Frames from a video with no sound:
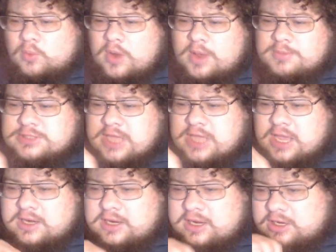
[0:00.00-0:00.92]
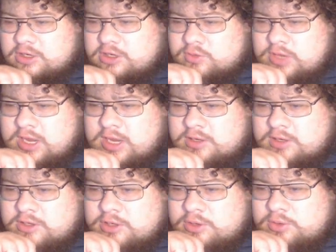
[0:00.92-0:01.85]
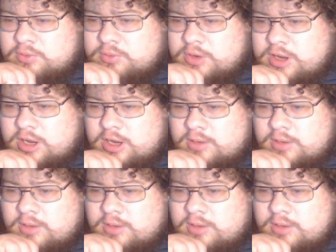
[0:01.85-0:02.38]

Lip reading: website in, you can too.